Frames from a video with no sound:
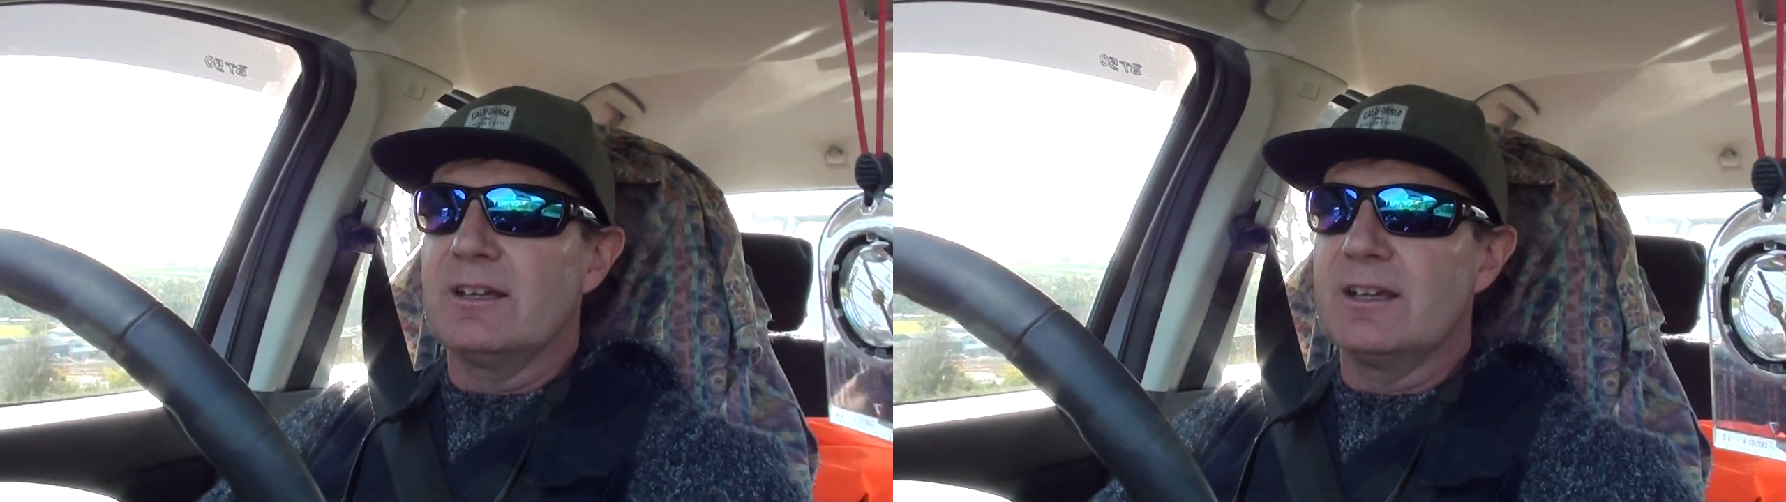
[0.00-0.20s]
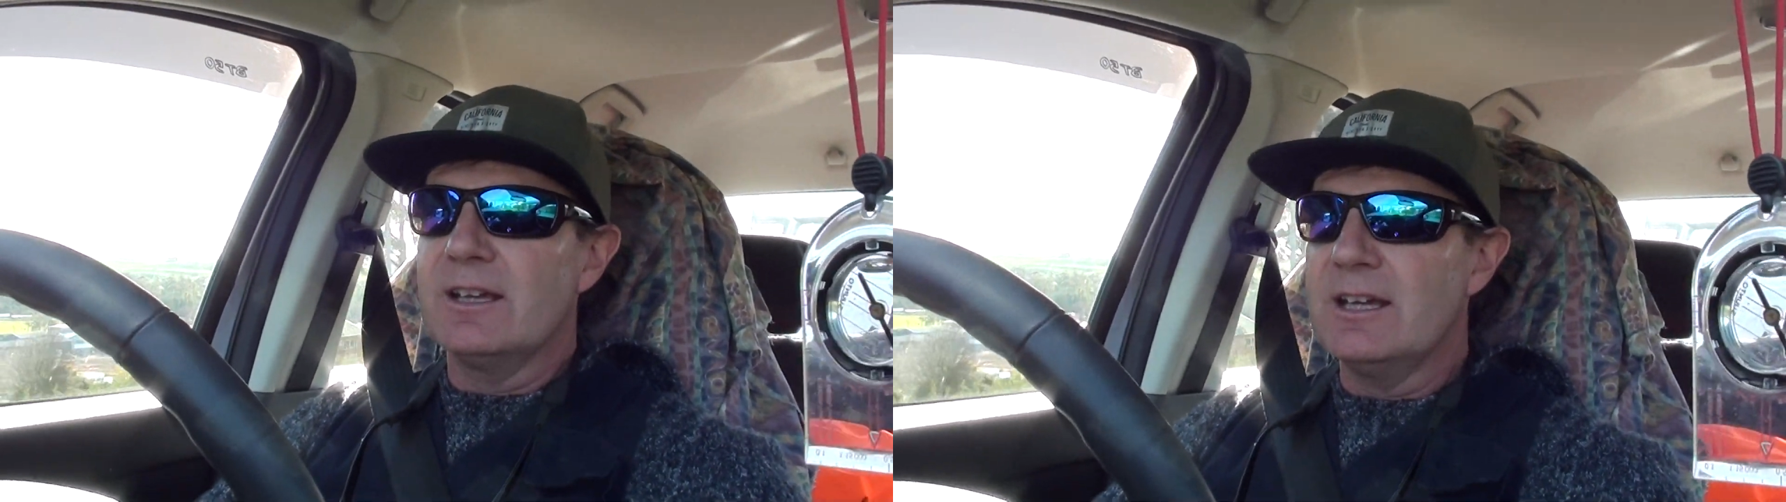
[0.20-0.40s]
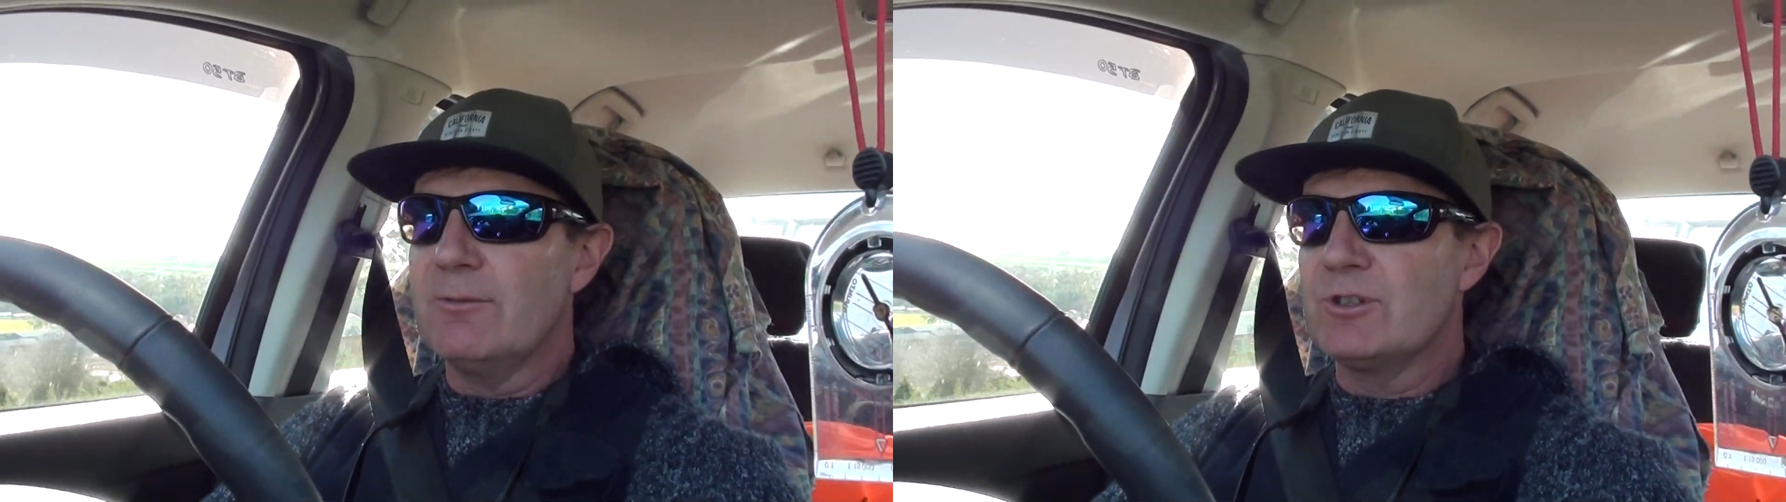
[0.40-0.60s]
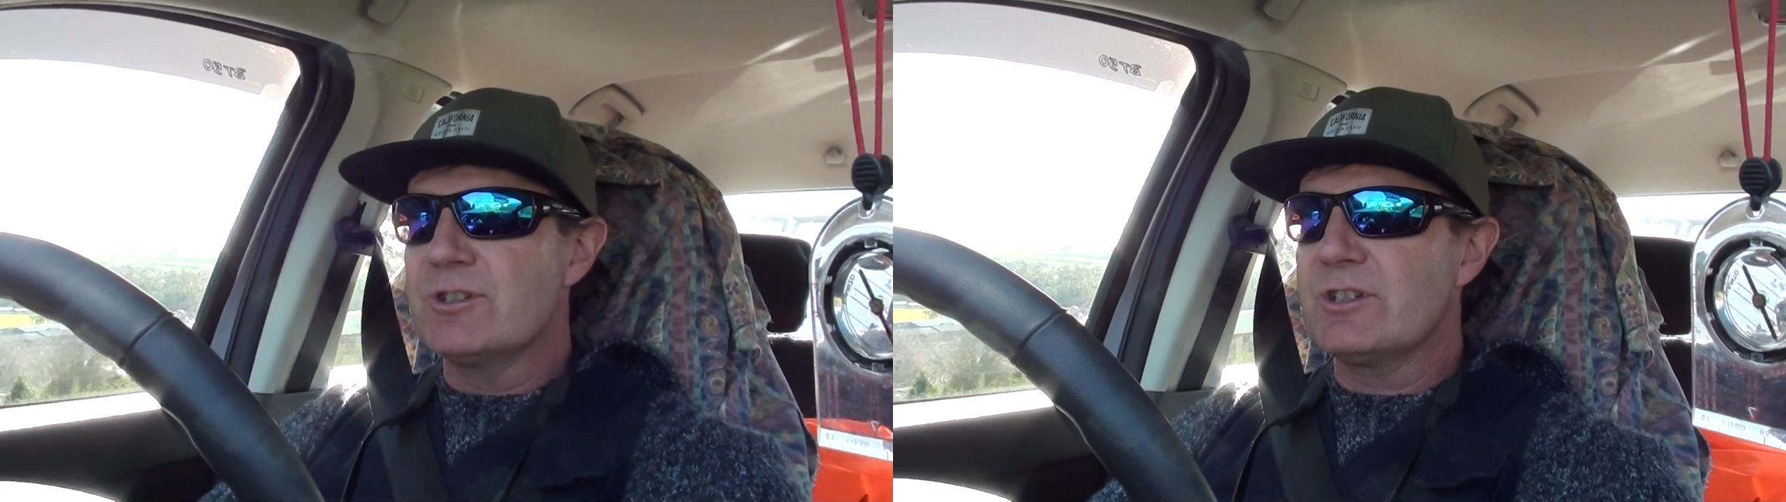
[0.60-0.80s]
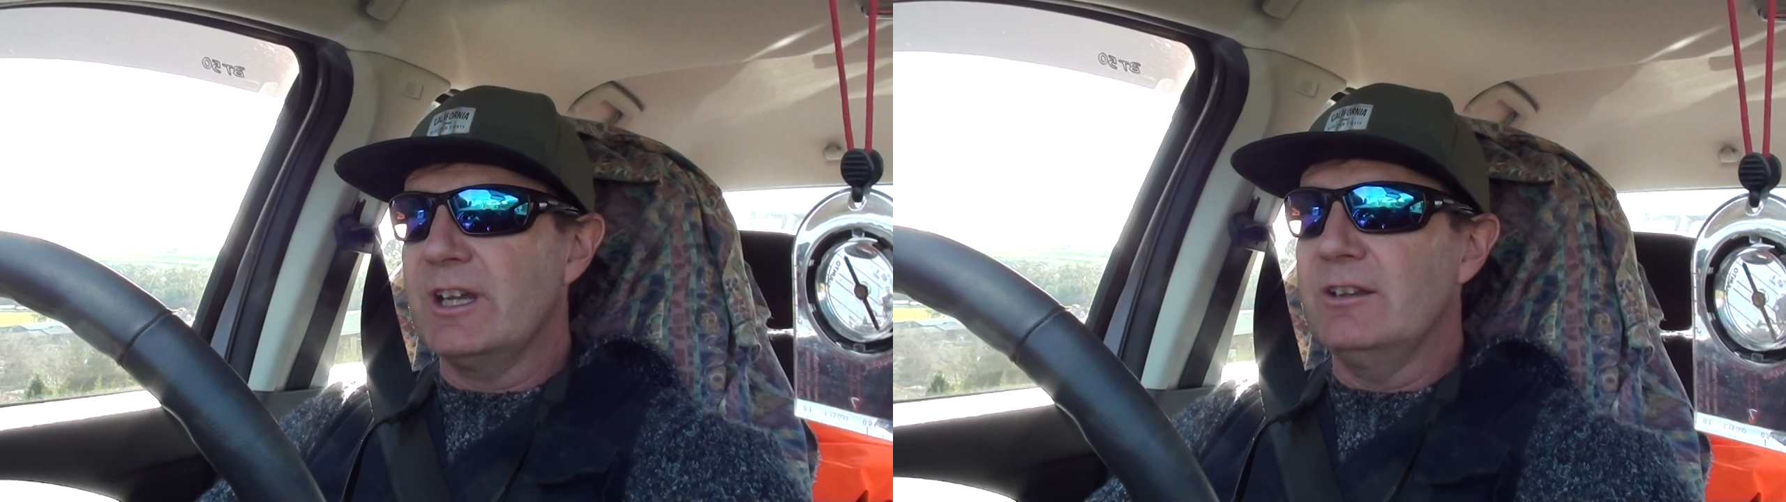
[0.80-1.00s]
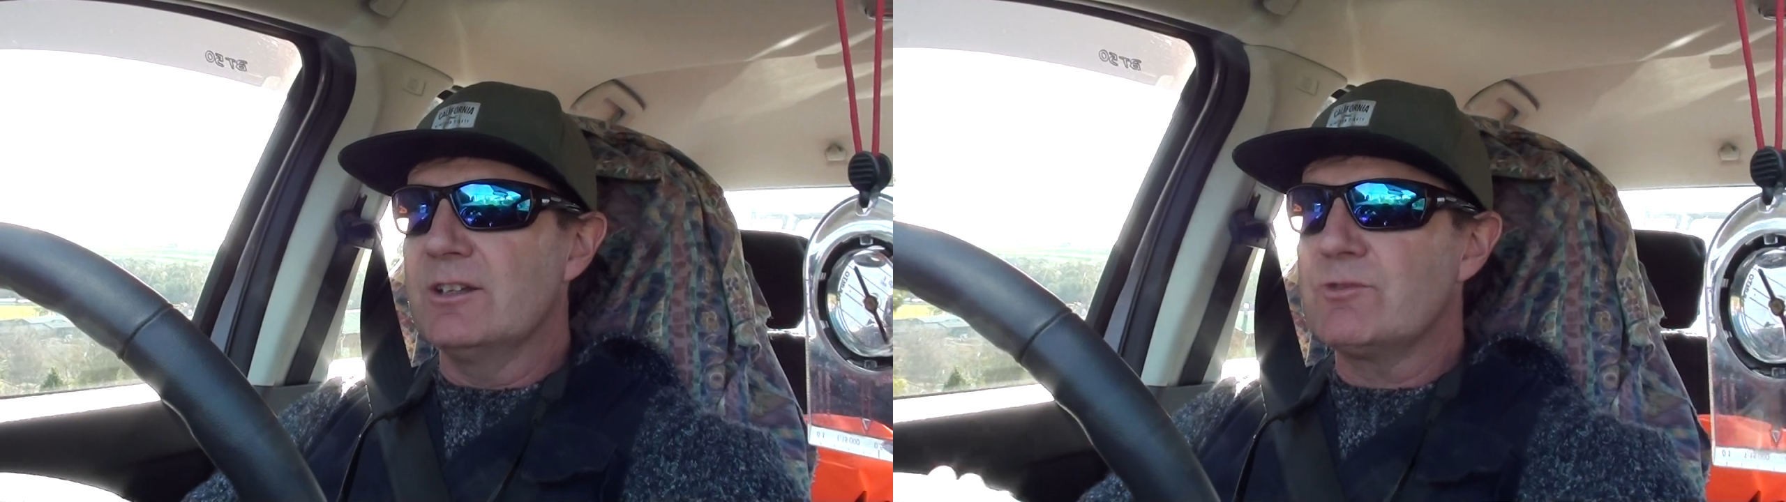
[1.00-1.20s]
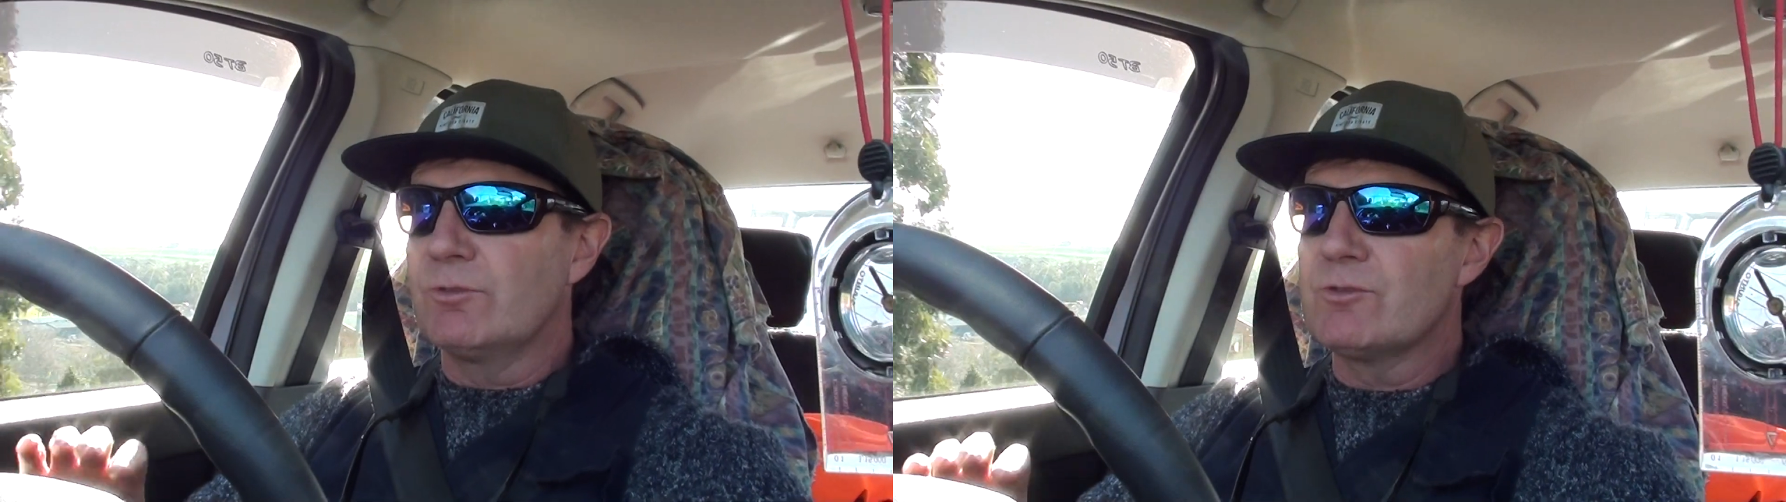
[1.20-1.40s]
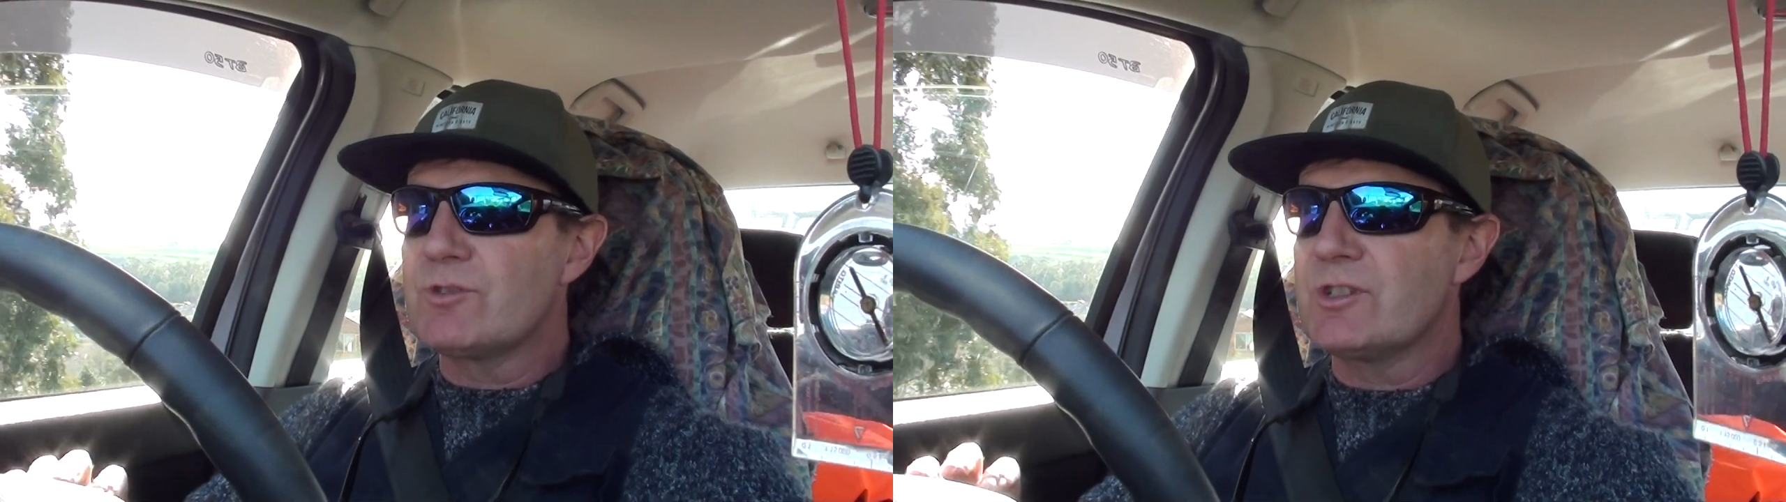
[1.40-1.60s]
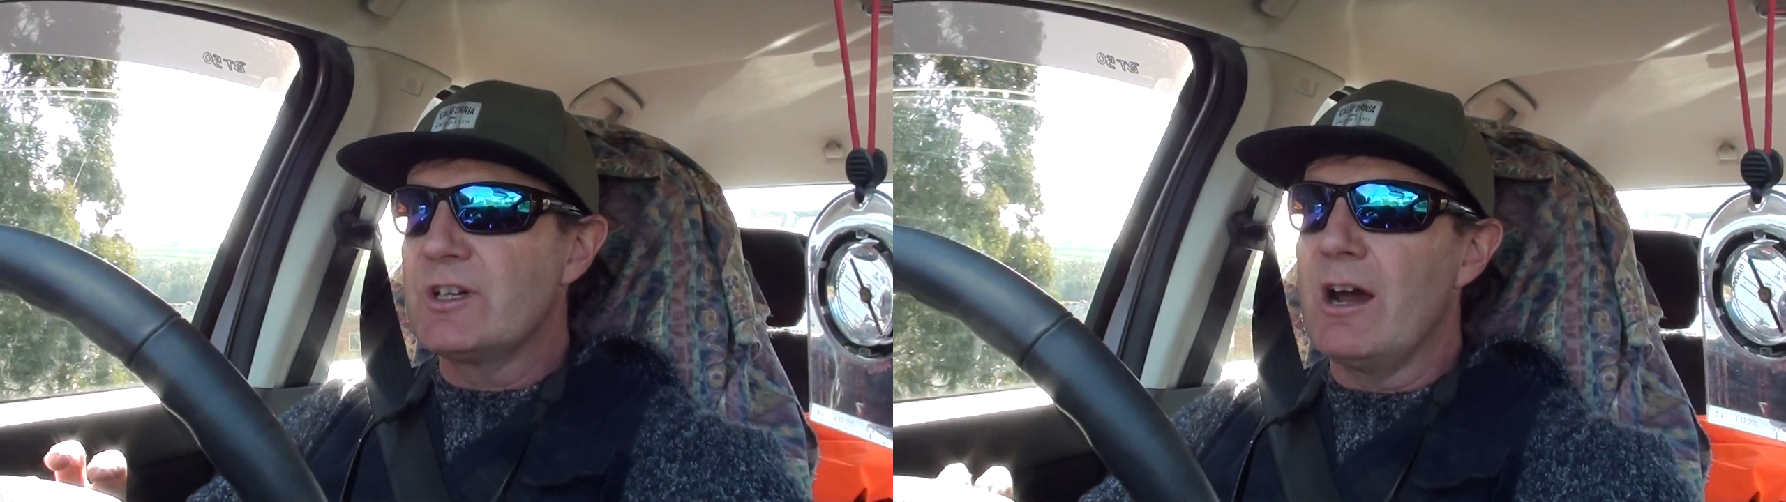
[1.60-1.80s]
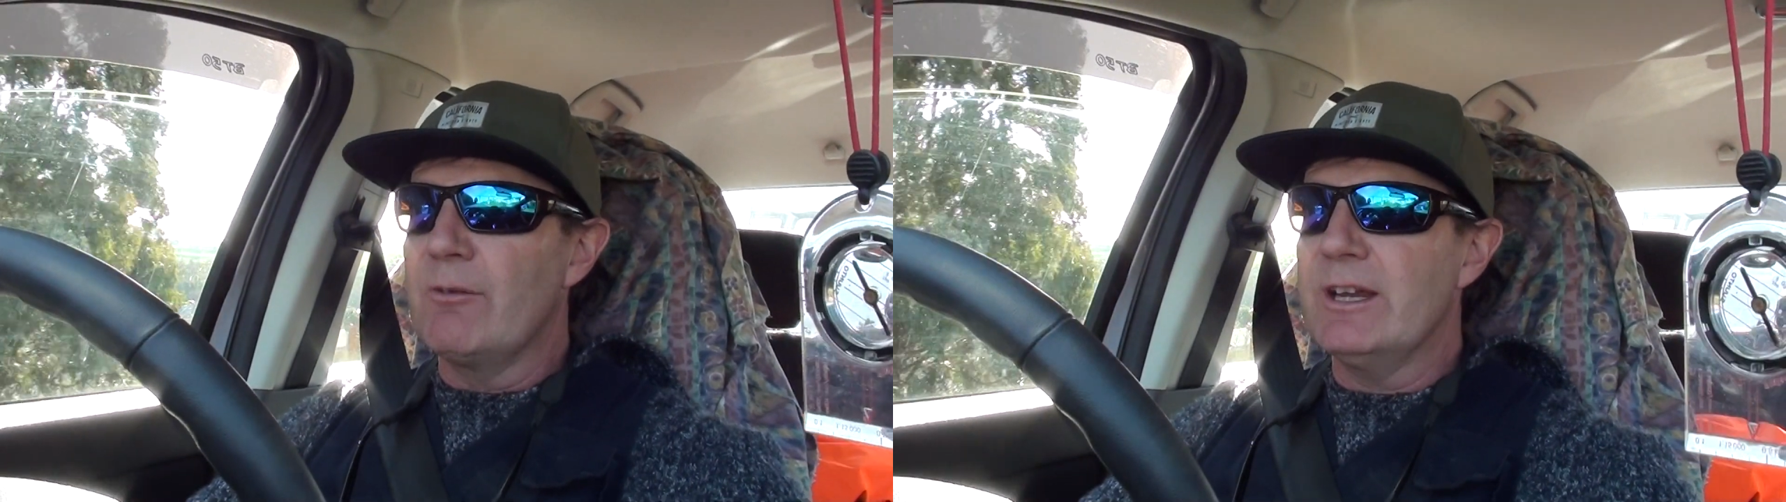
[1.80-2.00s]
yeah, we're just getting this real
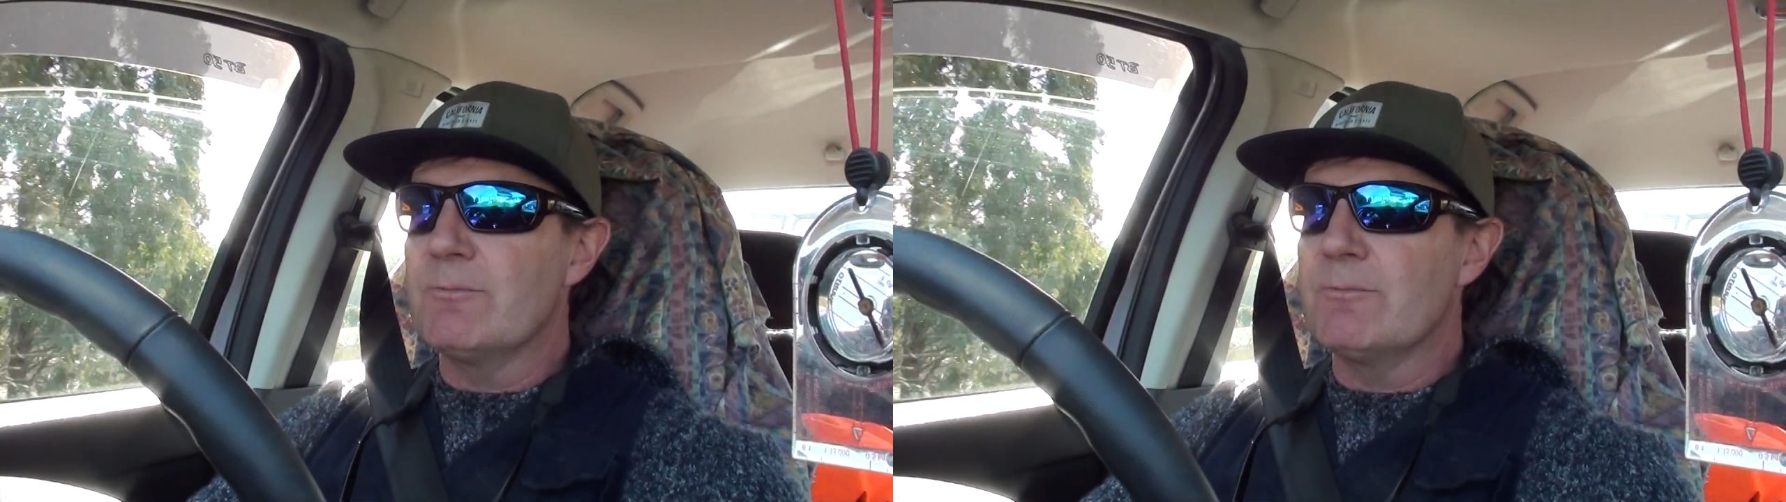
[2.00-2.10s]
snowy,